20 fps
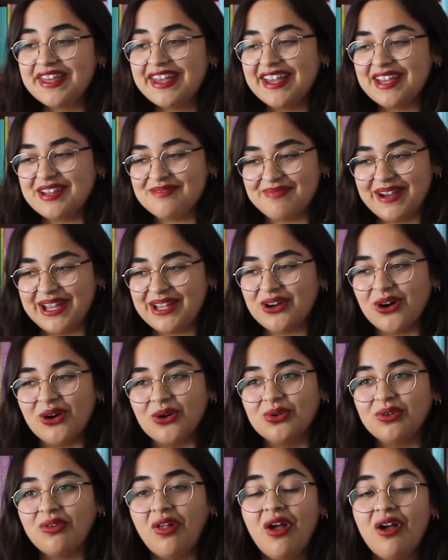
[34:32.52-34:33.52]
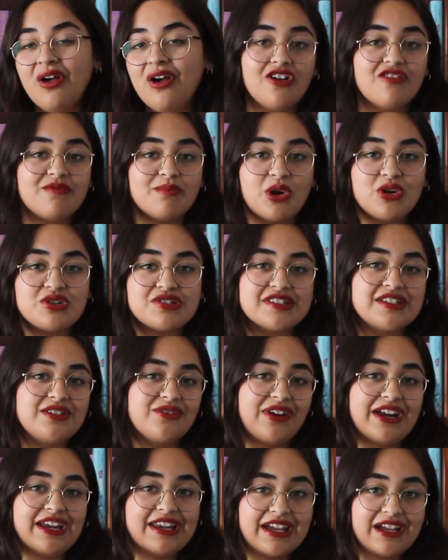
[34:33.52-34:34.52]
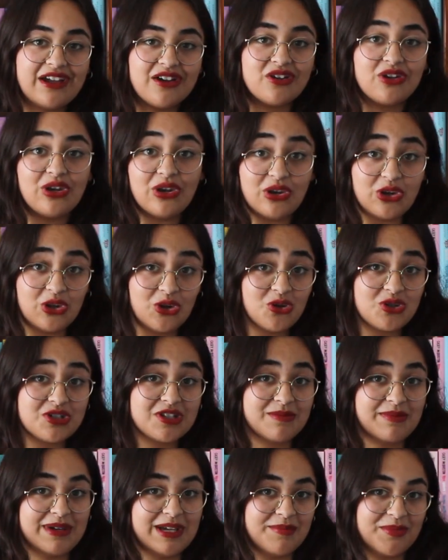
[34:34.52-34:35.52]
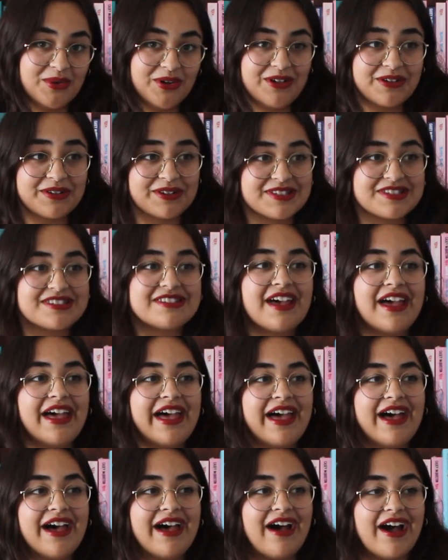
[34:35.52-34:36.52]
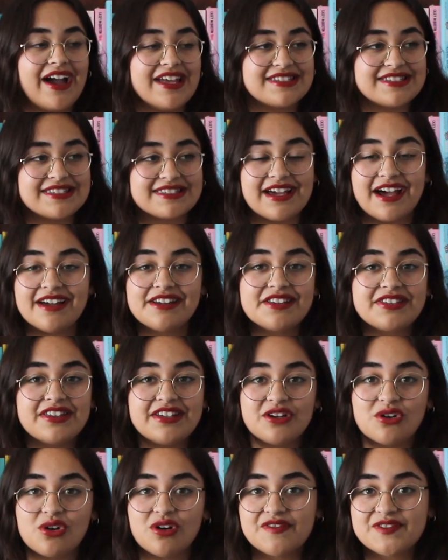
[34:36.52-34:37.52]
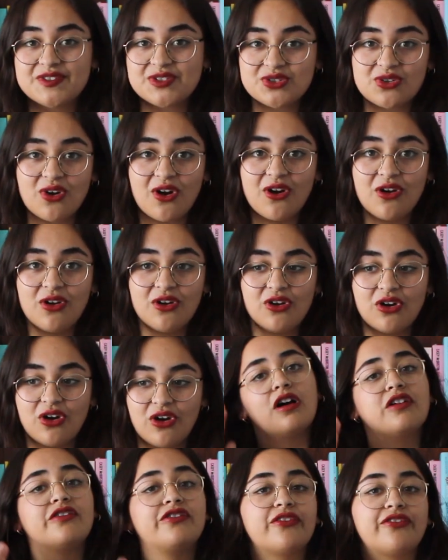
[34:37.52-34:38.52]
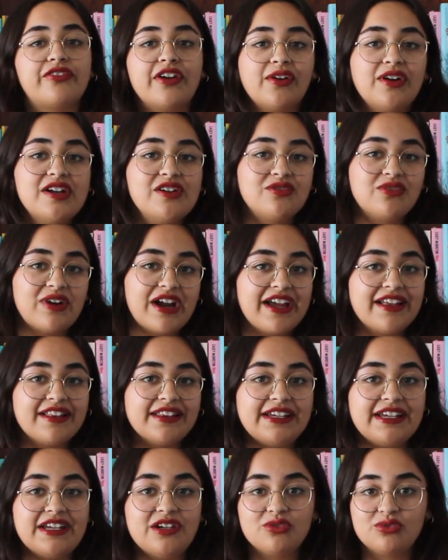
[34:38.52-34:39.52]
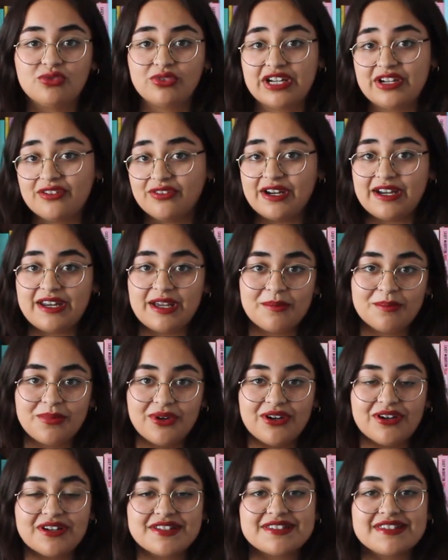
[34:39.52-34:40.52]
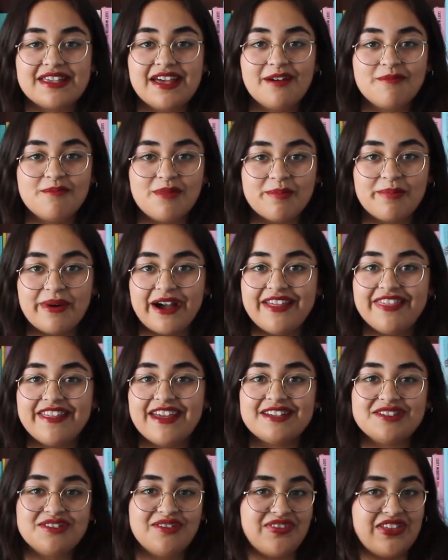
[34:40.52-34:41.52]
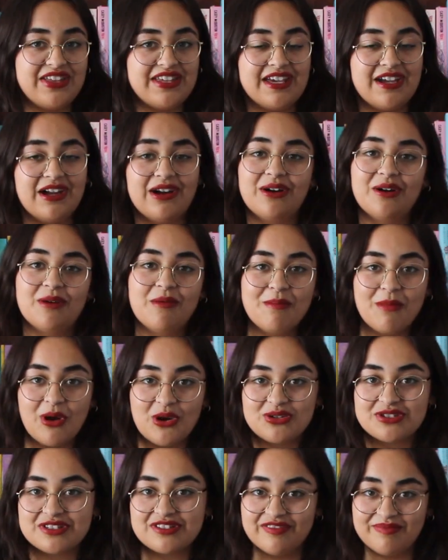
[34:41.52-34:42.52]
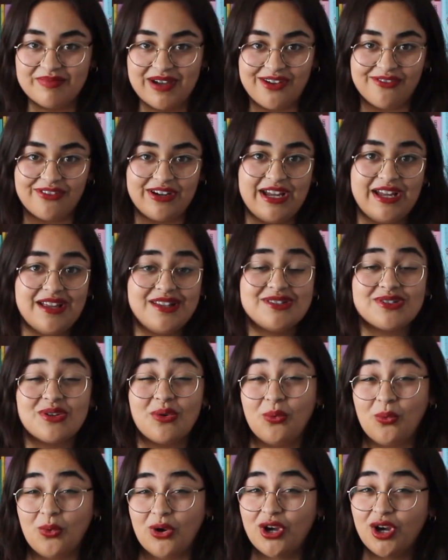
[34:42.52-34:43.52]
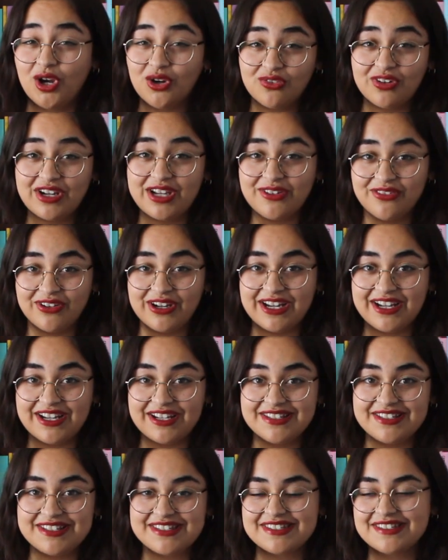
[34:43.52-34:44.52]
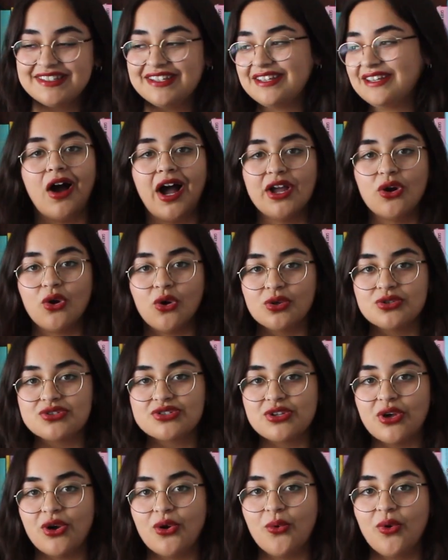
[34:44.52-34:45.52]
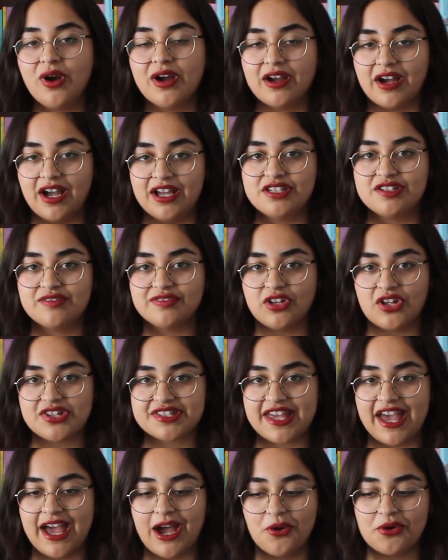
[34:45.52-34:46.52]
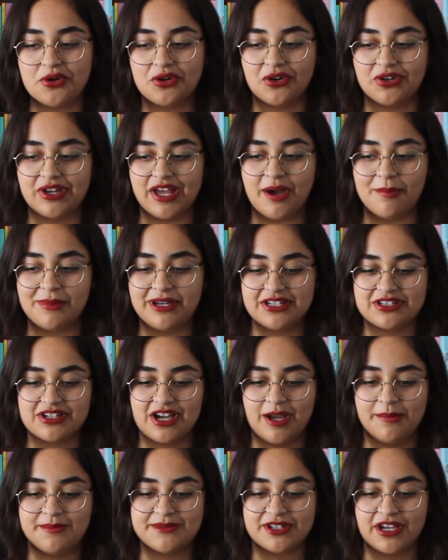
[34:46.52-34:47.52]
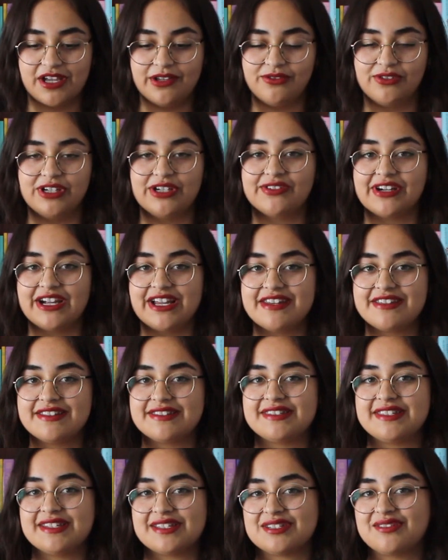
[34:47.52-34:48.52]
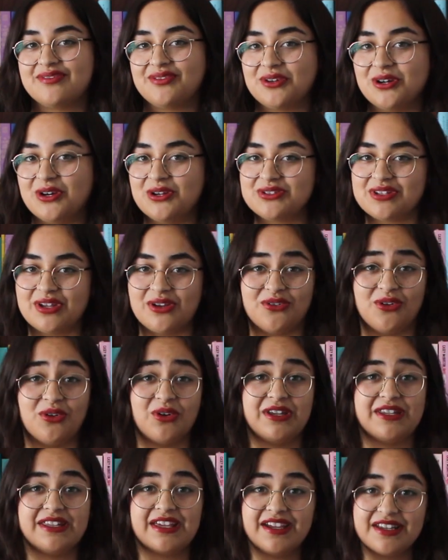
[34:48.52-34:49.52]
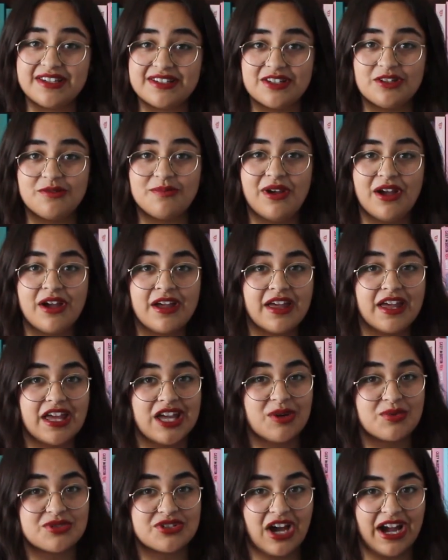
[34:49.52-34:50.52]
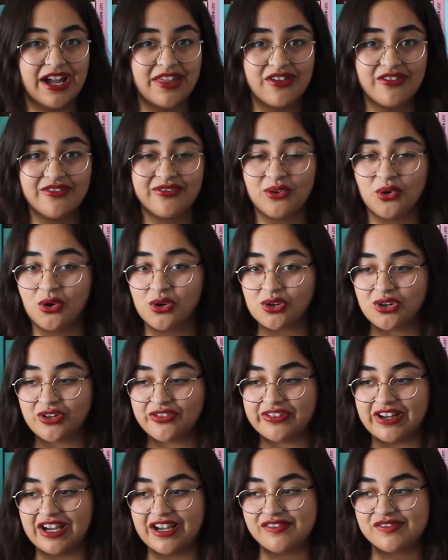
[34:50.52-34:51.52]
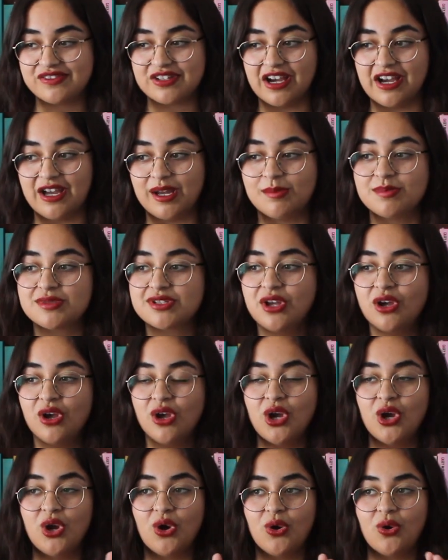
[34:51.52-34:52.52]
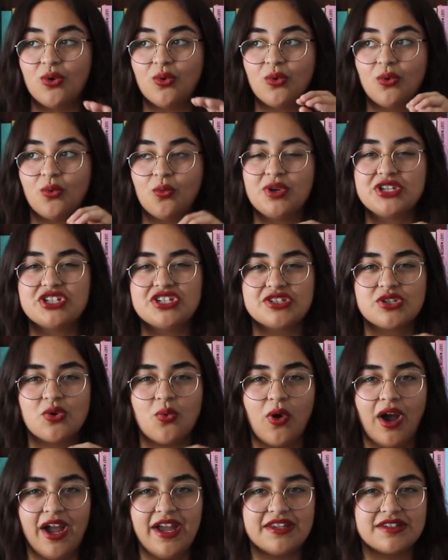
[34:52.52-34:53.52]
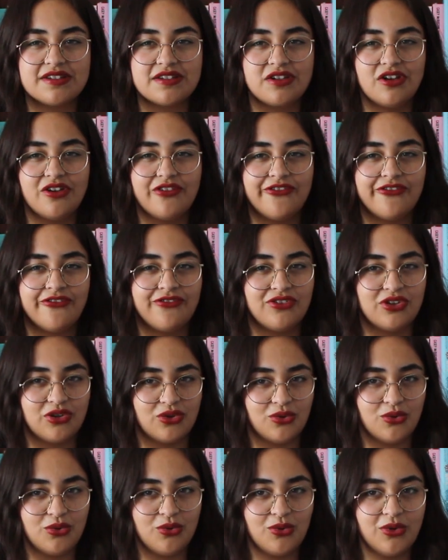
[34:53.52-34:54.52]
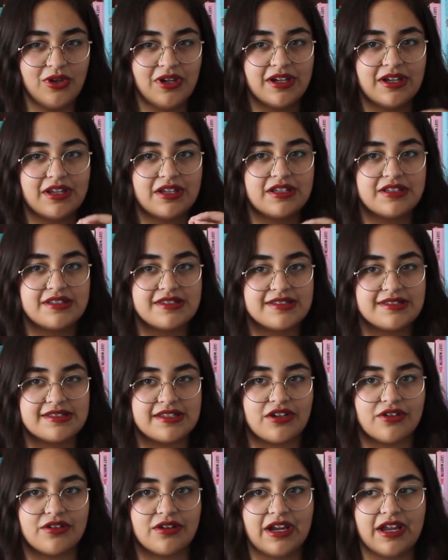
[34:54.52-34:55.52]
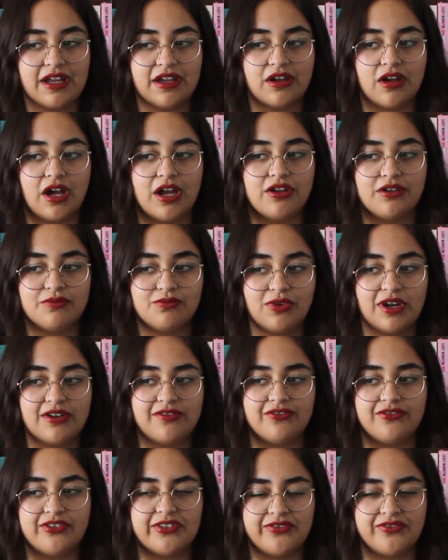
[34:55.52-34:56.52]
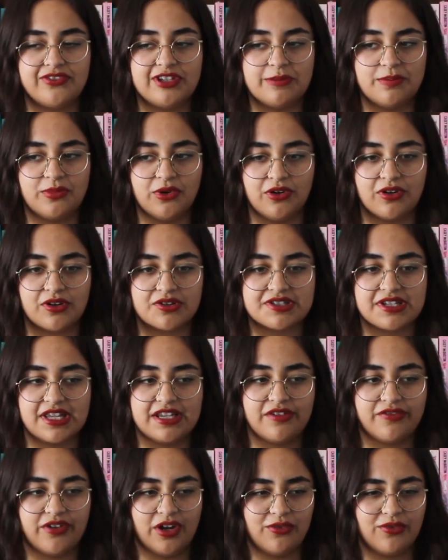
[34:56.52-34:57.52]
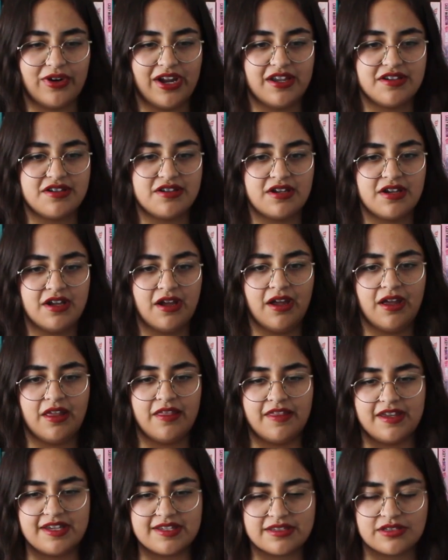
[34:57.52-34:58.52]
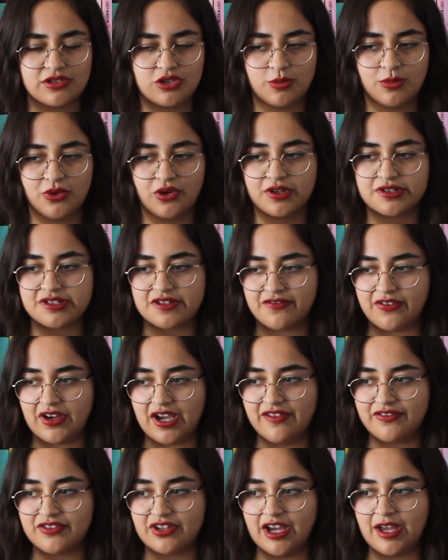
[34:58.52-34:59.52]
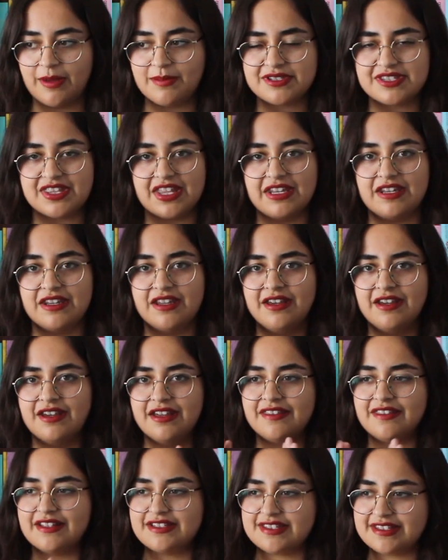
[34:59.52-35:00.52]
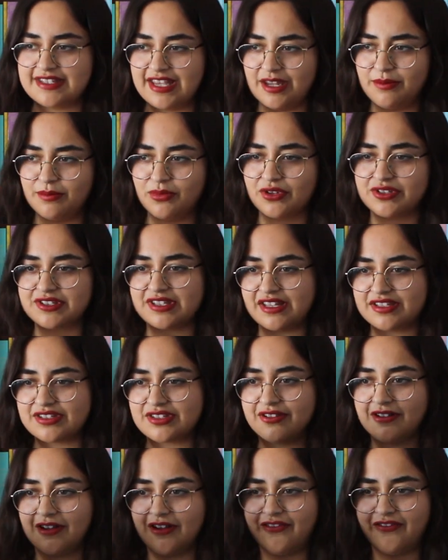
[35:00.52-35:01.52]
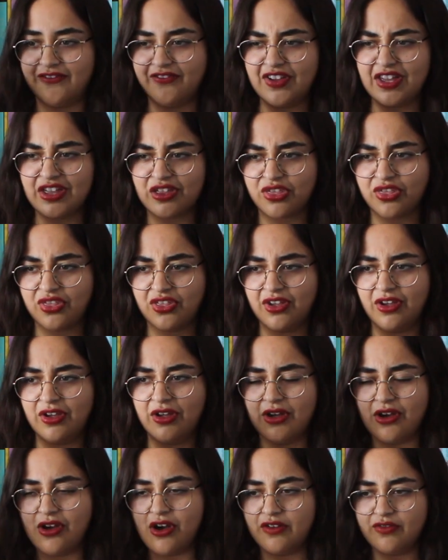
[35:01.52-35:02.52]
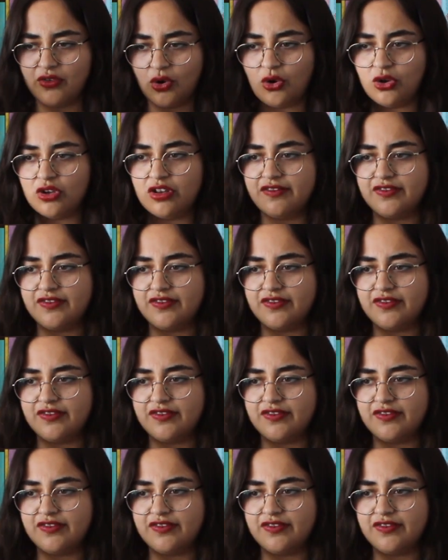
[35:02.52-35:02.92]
hit my goal of mostly reading new to me books. I started the year off strong, of very rarely rereading books, but by the end of the year, most of my reads were rereads. I also kind of lost count on how many times I reread Six of Crows and Crooked Kingdom. It was either 4 or 5 times, which is quite a few considering I read 50 books, and if I read these 2 books 5 times, then that's 10 books, and that's a fifth of all